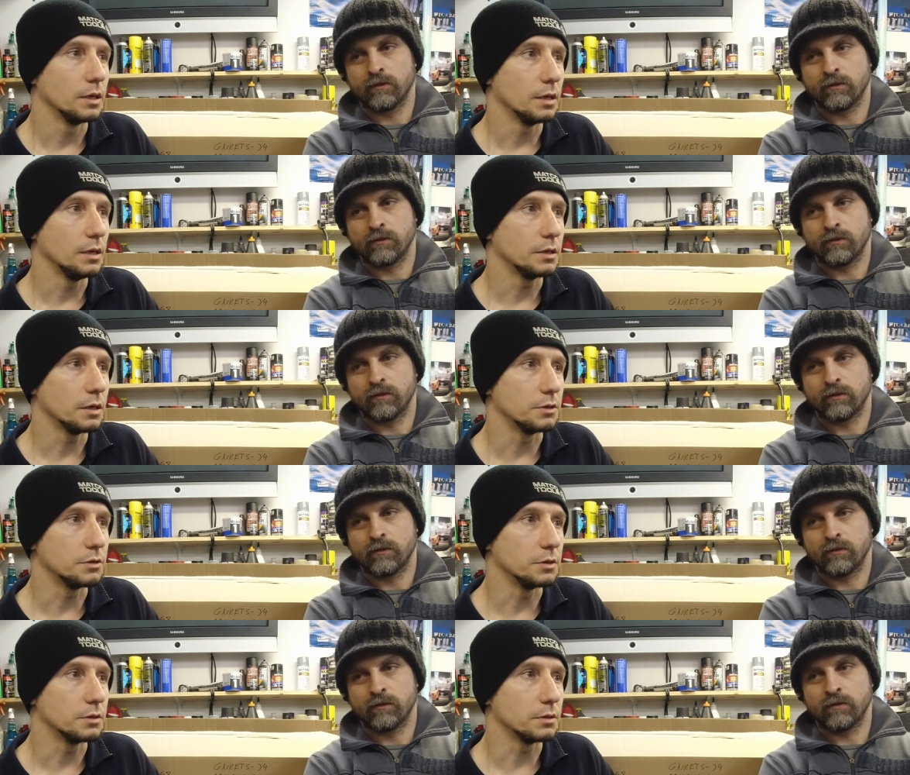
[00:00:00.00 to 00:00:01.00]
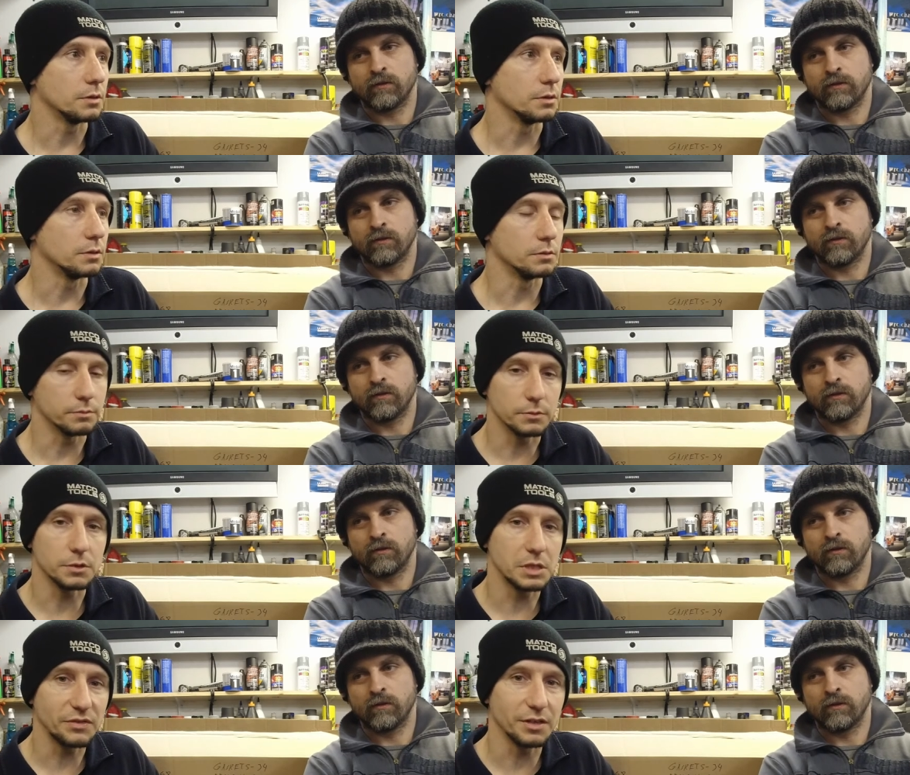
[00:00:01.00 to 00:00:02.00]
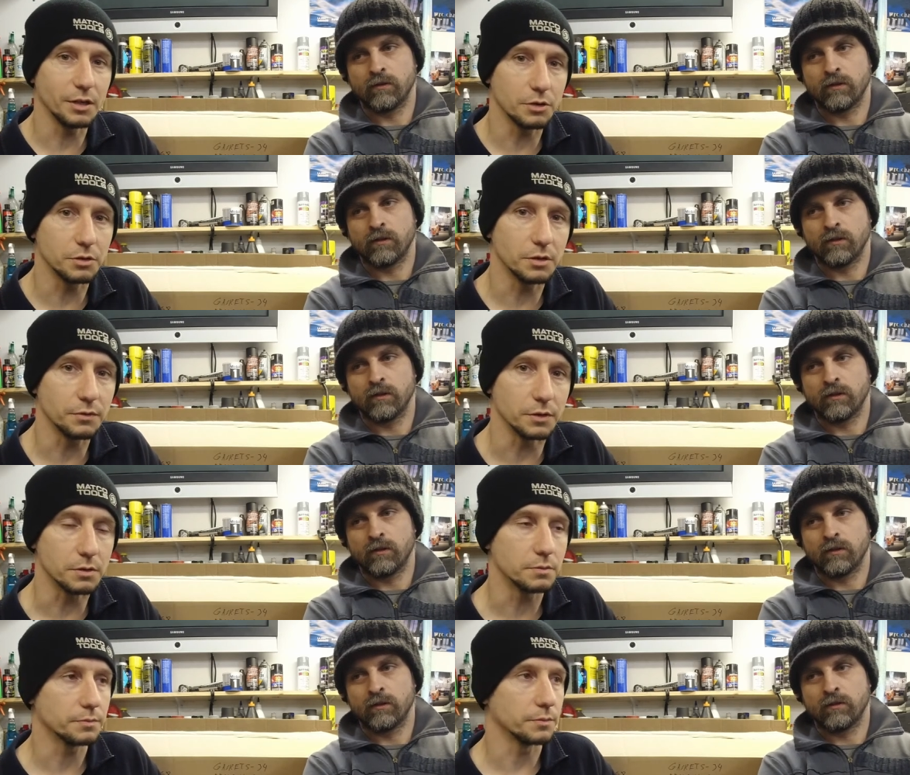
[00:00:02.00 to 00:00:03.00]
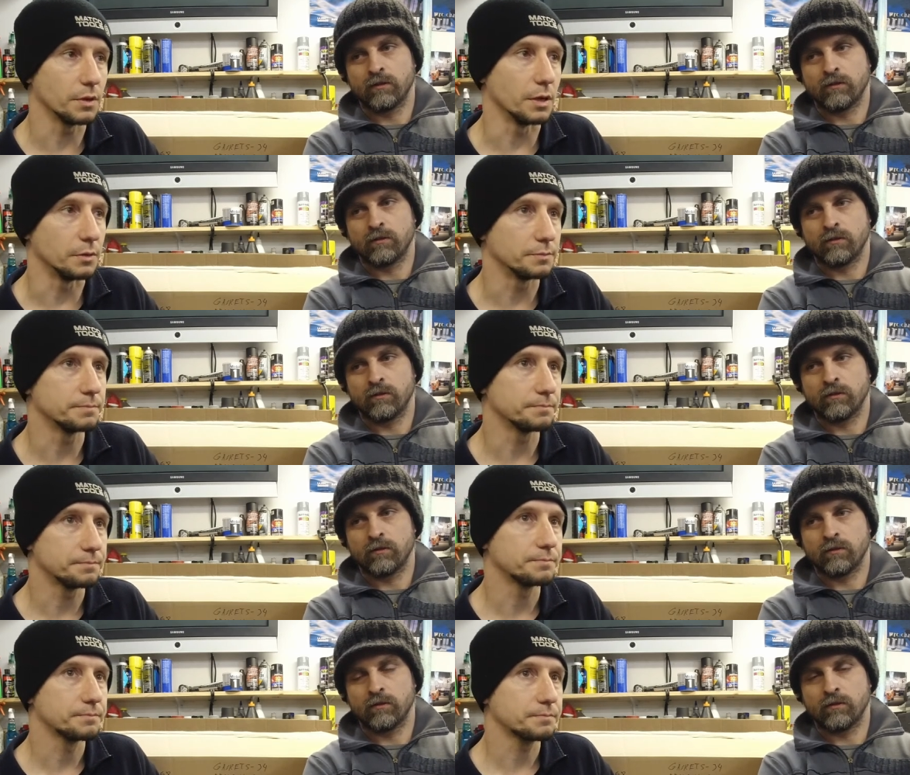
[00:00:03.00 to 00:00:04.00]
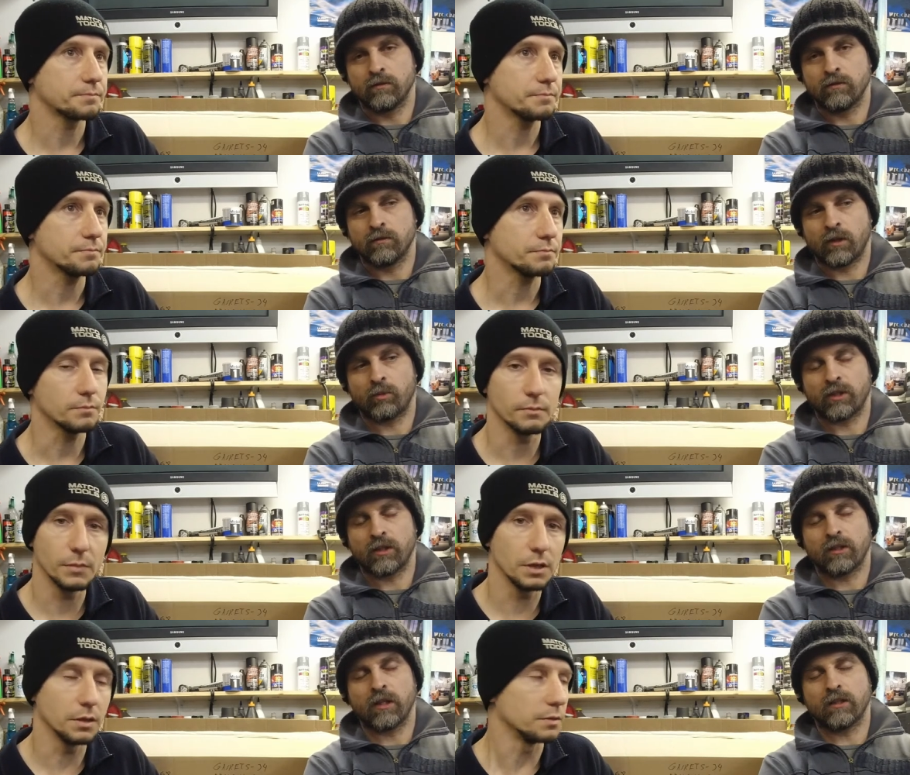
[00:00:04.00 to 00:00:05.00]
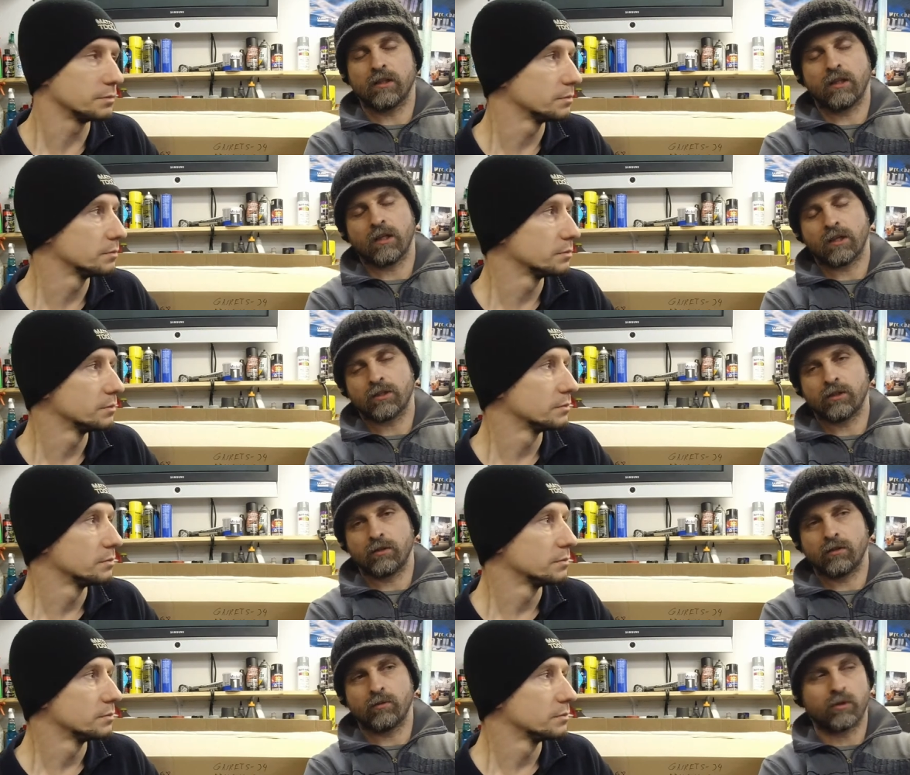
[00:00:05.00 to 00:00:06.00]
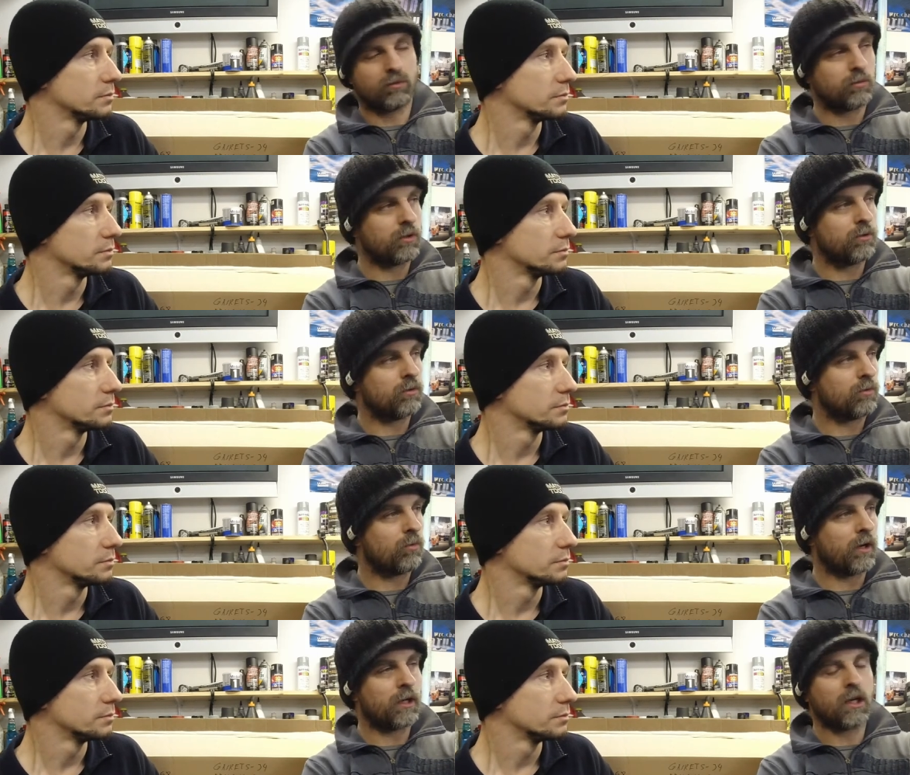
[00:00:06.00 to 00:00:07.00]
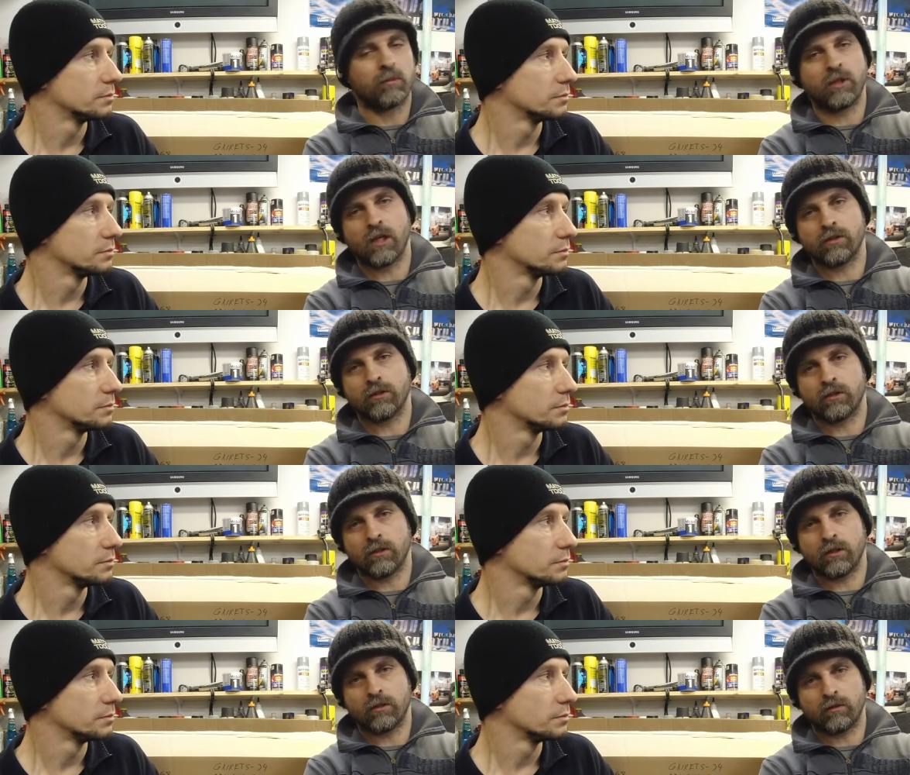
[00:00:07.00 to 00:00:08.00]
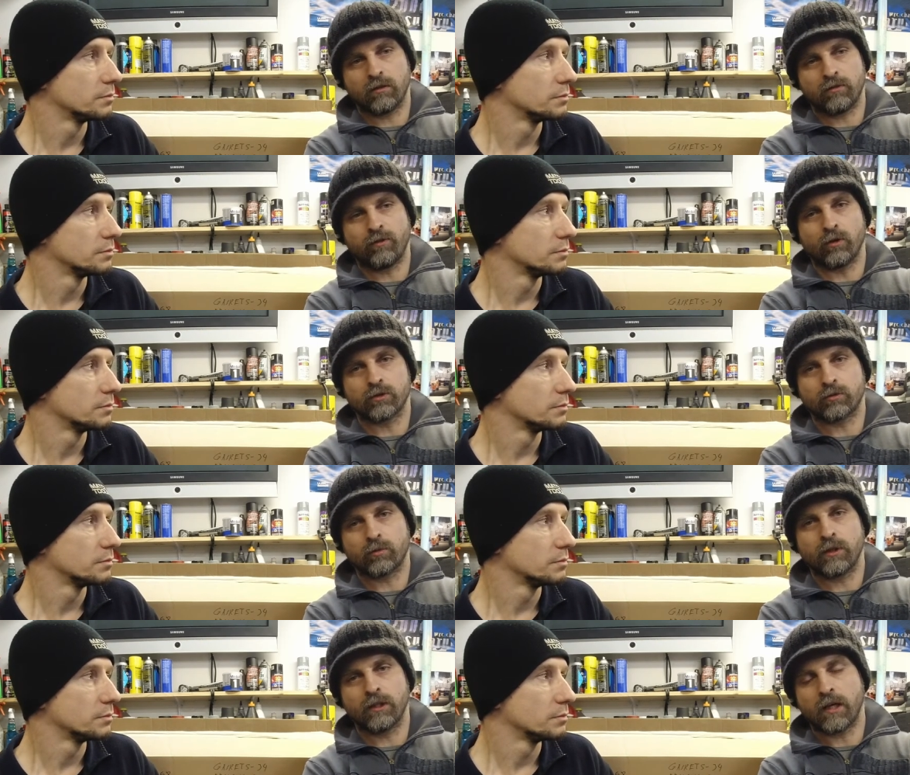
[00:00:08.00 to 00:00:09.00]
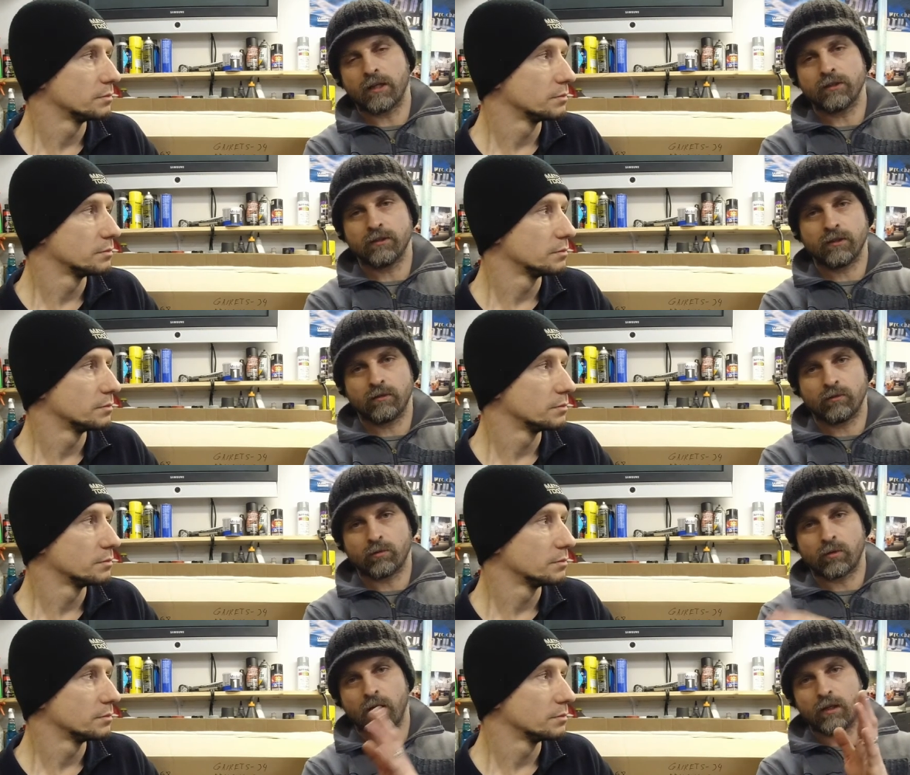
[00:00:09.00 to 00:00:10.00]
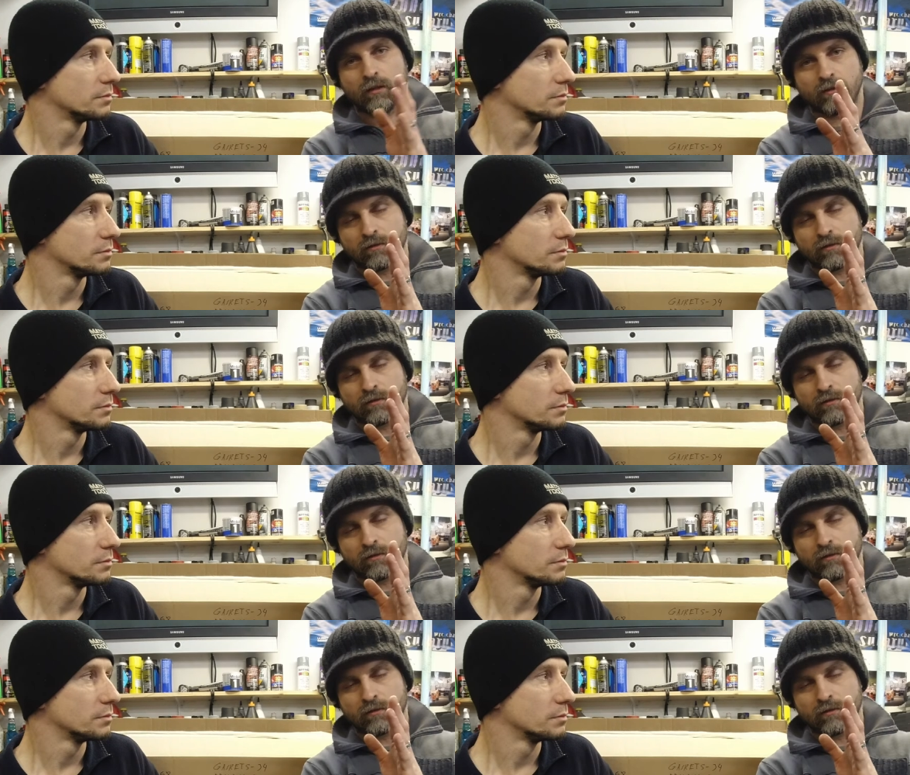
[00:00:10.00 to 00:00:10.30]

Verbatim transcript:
Speaker 1: 800 uh, 700 difference there
Speaker 2: yeah, but, but that, that, that actually, you know, when, when you're winding up the engine, it, it, it falls really nicely right